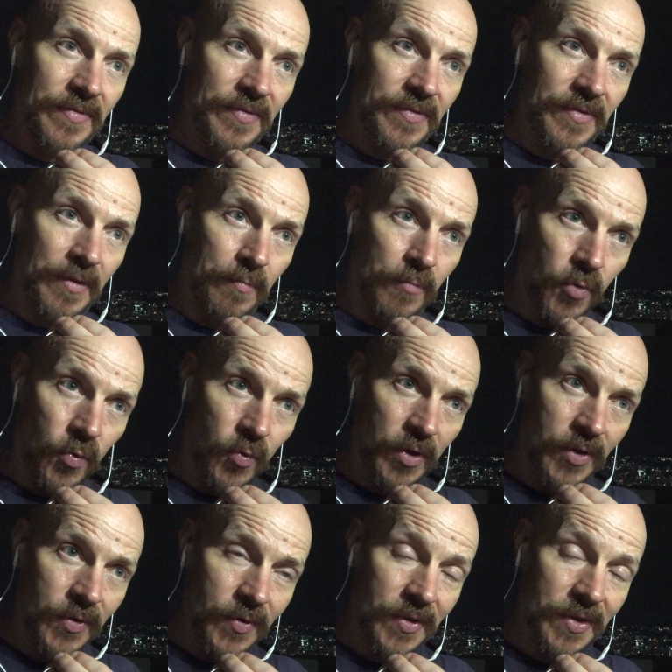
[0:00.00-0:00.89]
the more
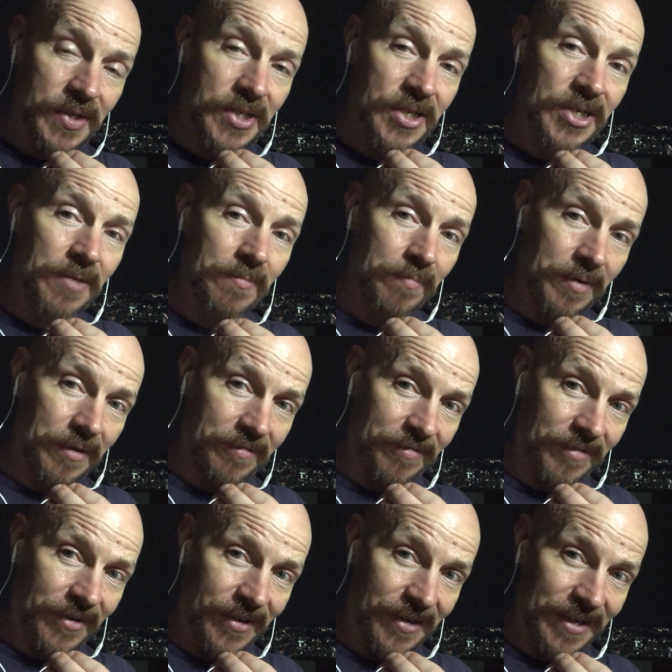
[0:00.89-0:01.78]
you can
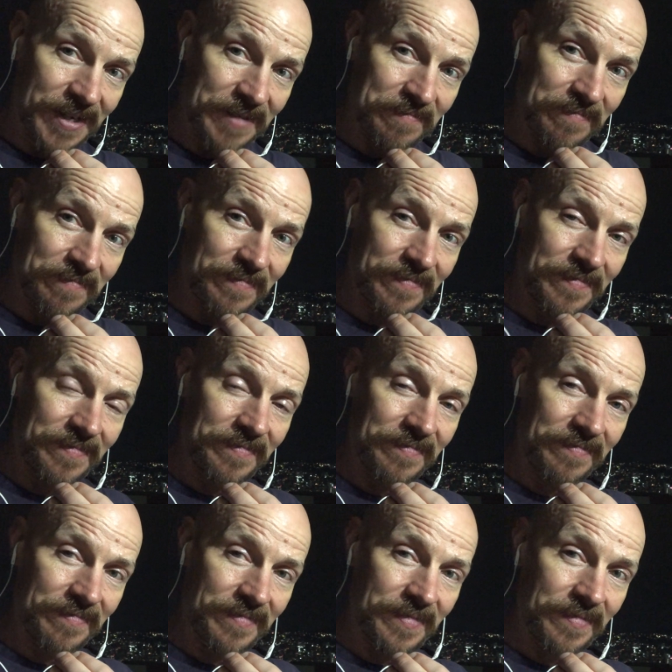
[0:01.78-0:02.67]
simplify
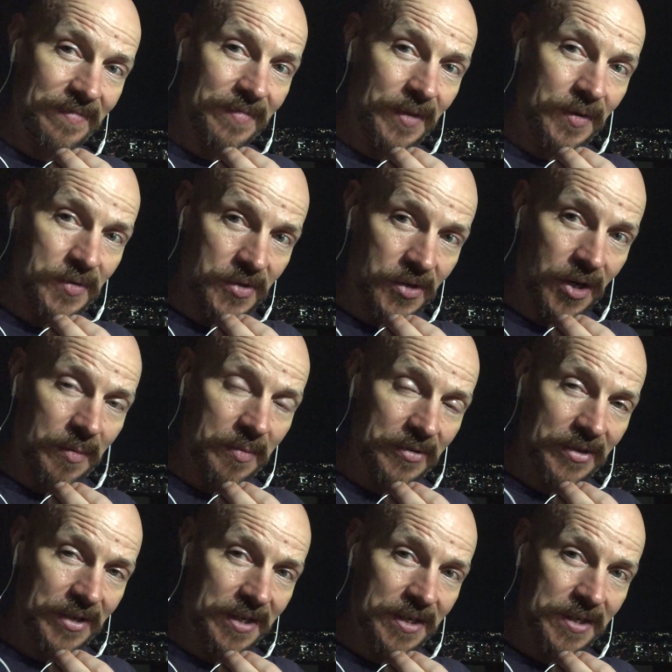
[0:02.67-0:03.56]
those type of
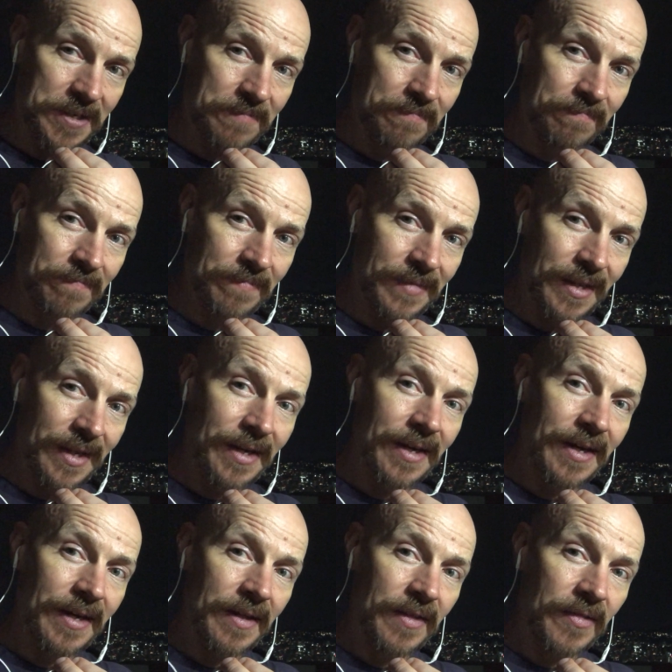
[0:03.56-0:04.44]
things,
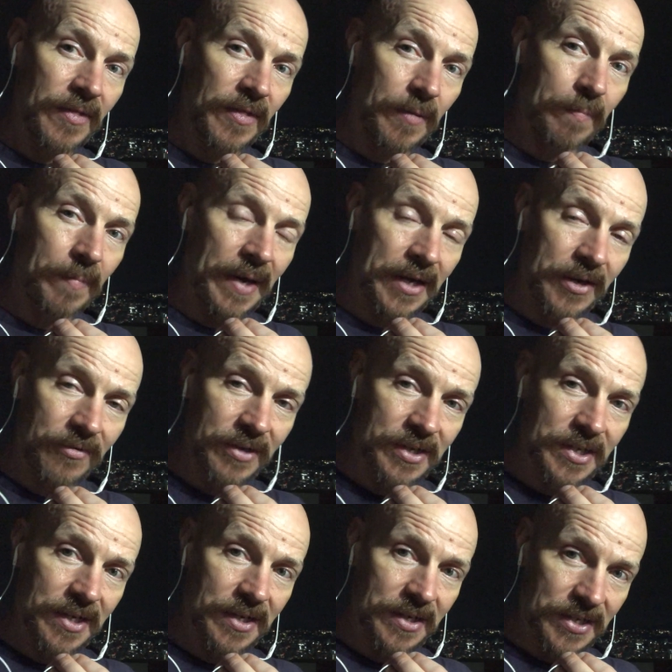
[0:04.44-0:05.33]
the better
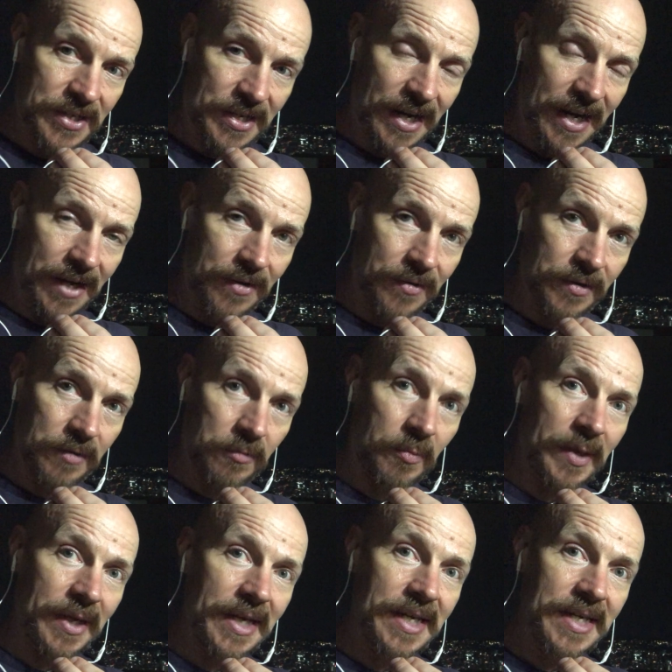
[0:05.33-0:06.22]
it's going to sound. It will
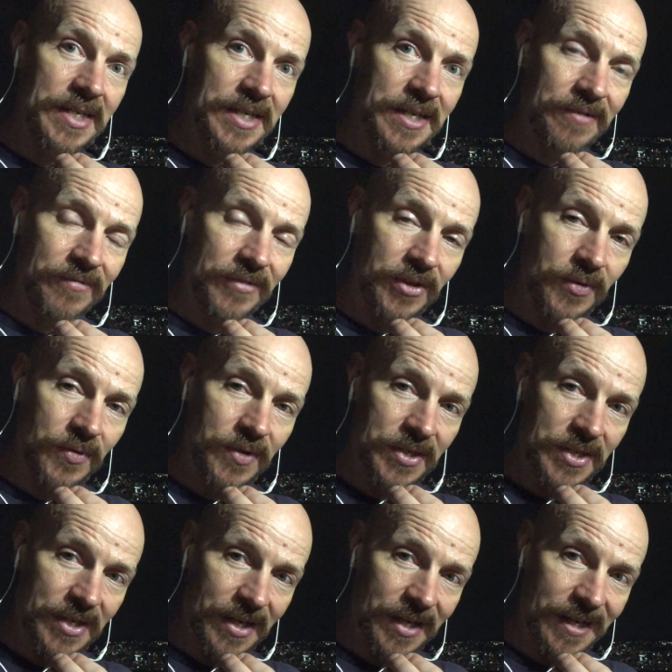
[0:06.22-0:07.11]
be easier for you to
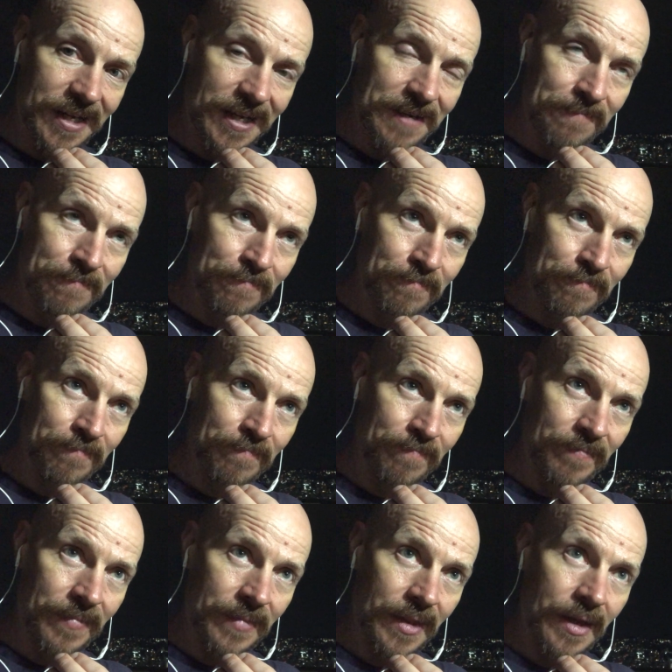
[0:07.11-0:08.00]
say
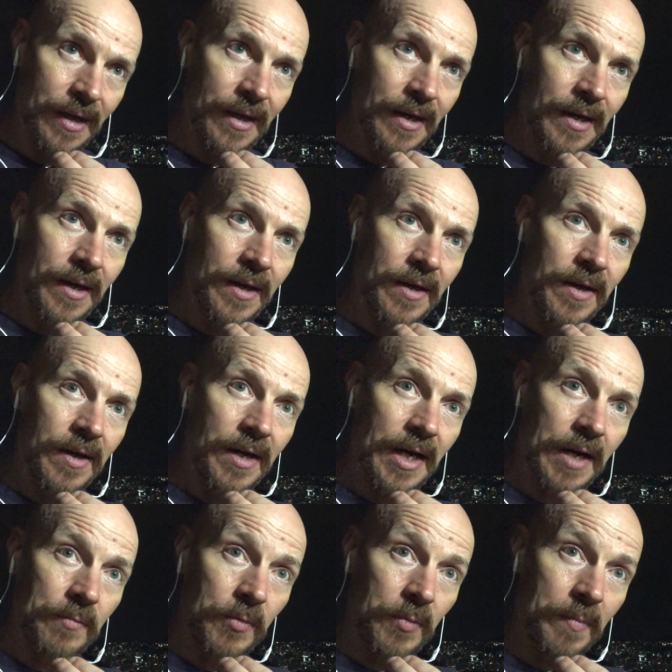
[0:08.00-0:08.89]

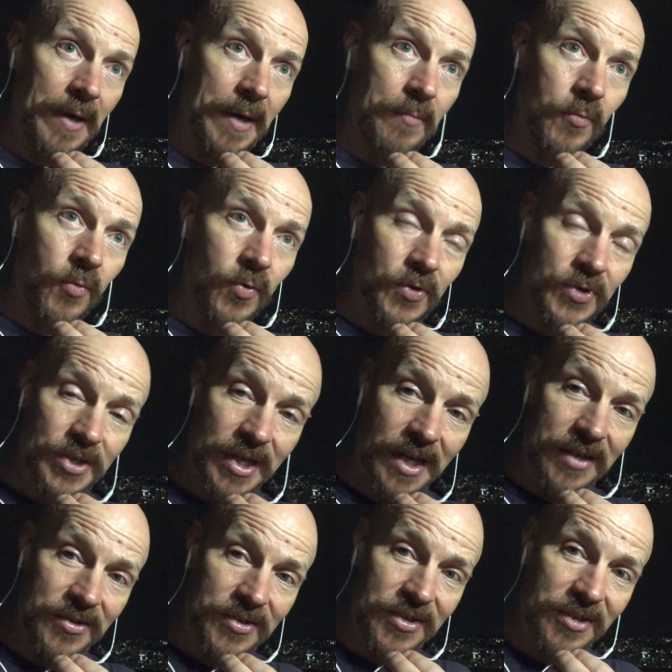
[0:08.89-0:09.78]
and will make more
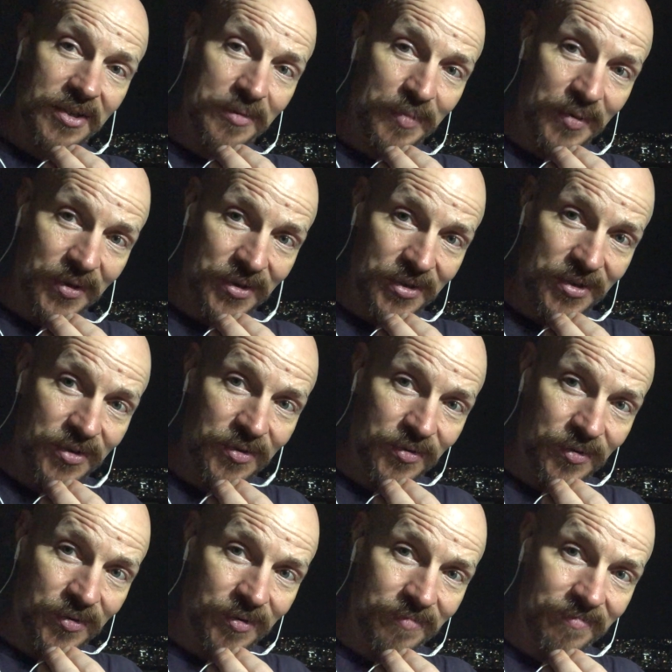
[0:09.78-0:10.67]
sense to the person
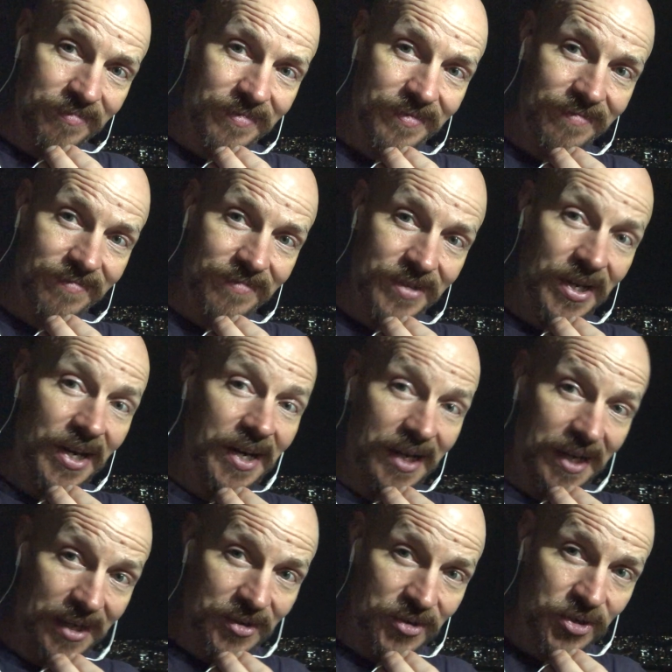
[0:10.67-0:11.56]
you're
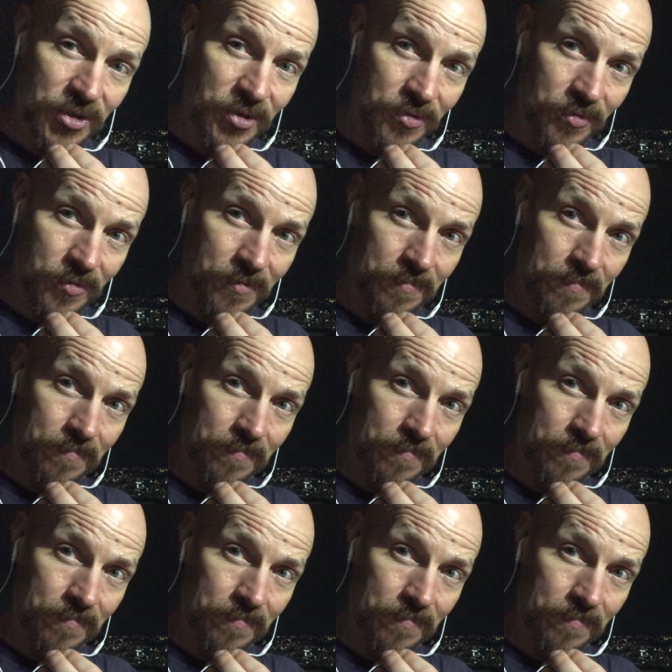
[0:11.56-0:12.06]
saying it to.